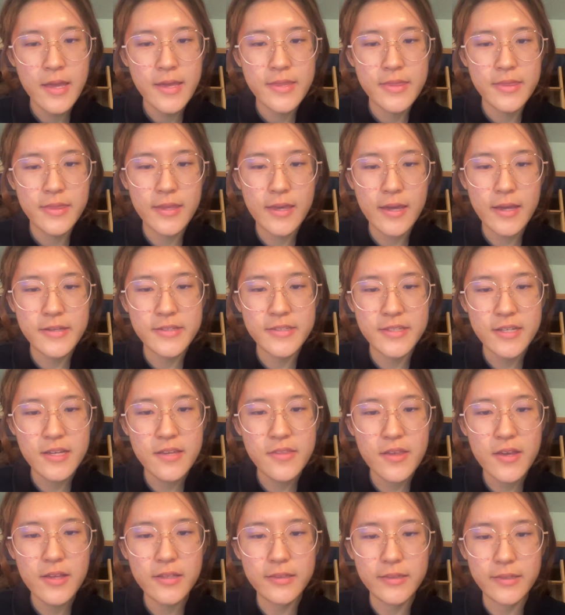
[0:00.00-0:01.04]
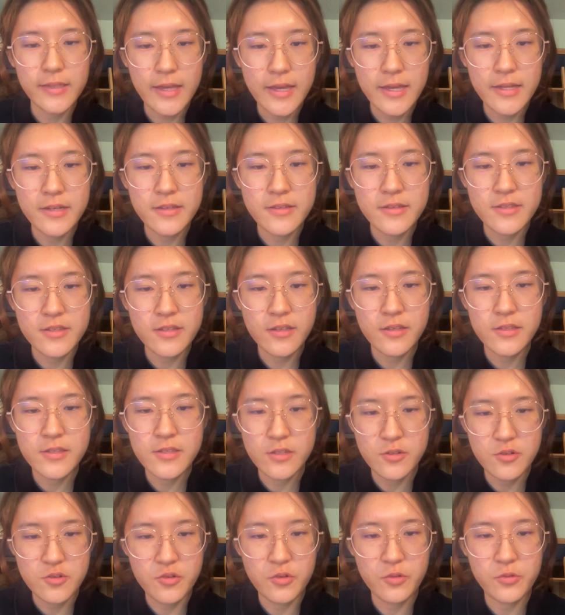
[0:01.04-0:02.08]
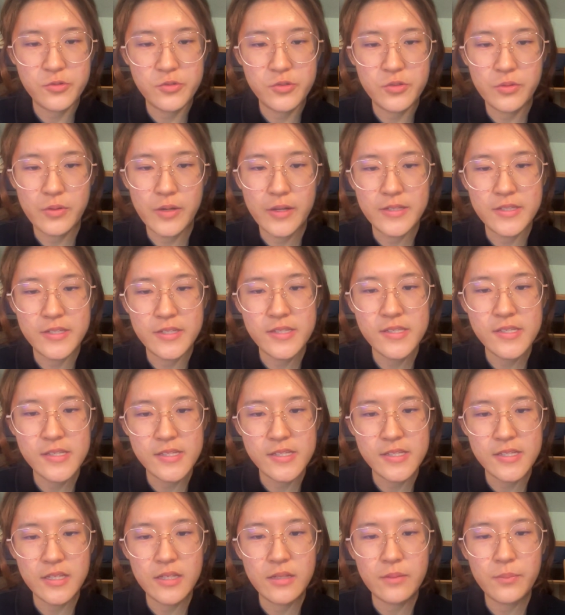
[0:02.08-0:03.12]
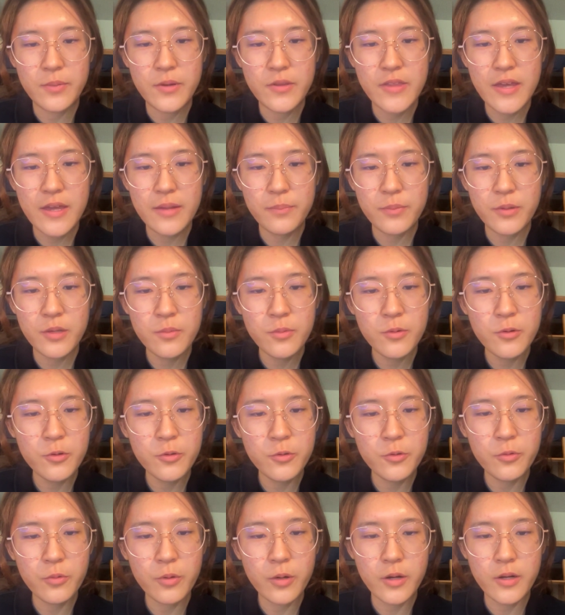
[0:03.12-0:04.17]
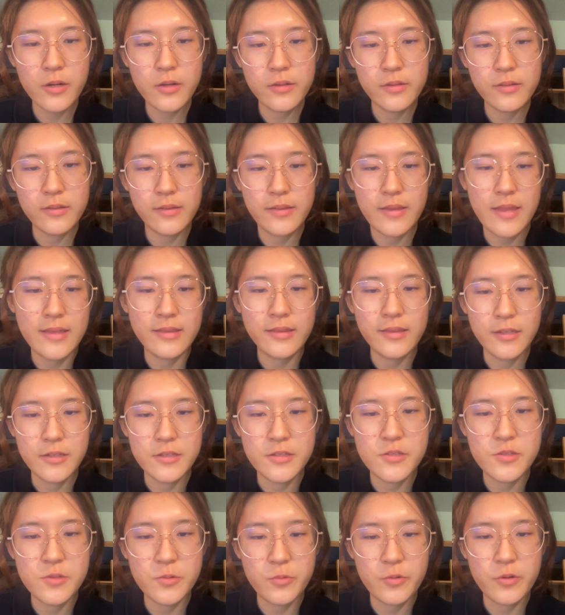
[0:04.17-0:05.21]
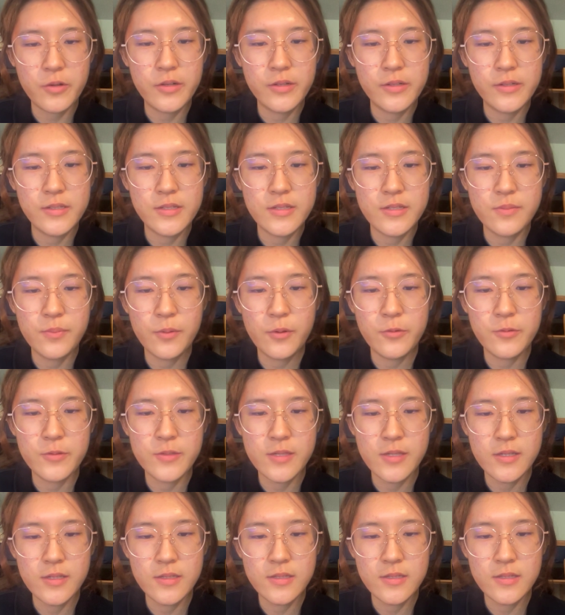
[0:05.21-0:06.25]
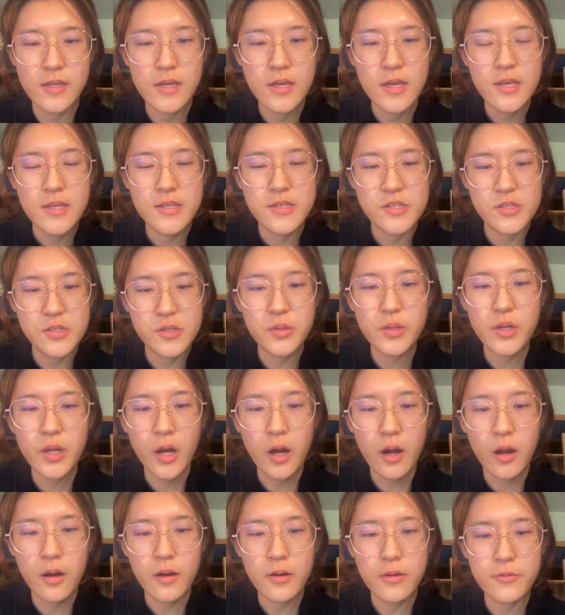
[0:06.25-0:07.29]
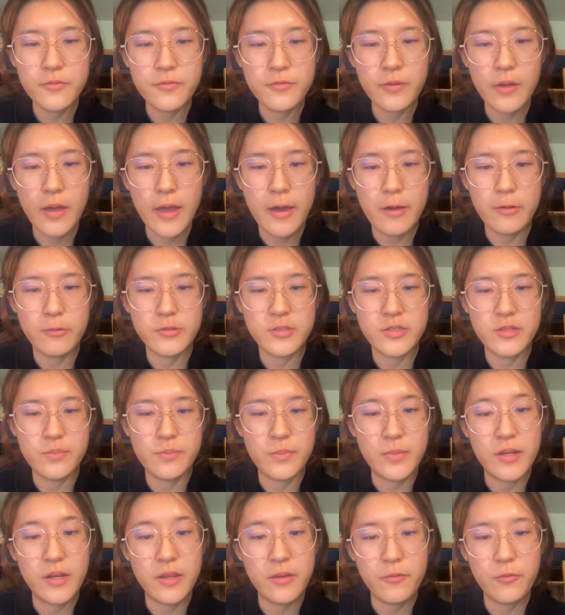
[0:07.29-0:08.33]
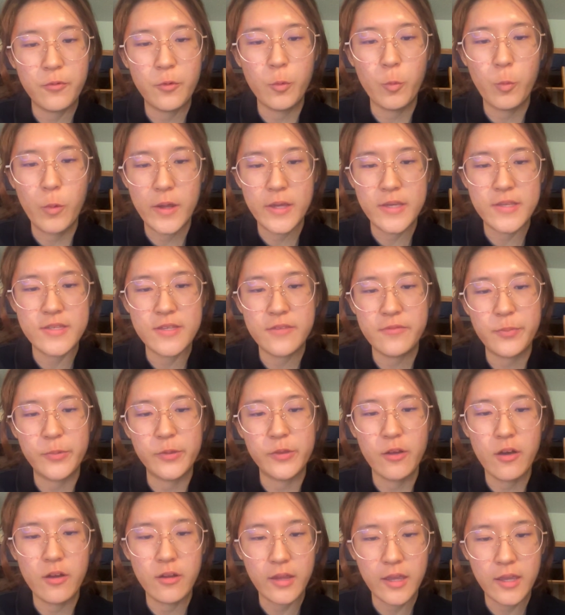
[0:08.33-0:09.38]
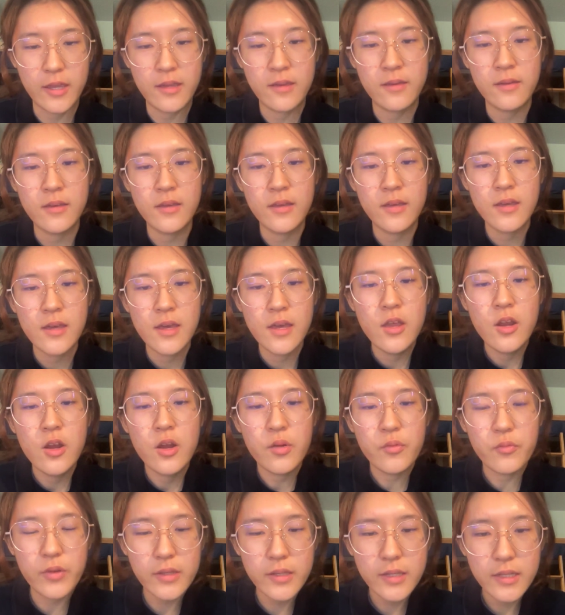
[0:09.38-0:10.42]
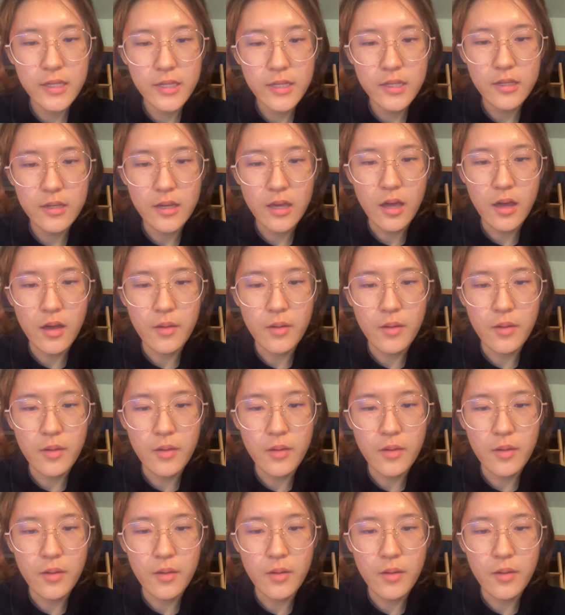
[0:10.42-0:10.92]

The idea that land is central to identity, but that people who are landless or dispossessed still carve out meaningful ways of belonging really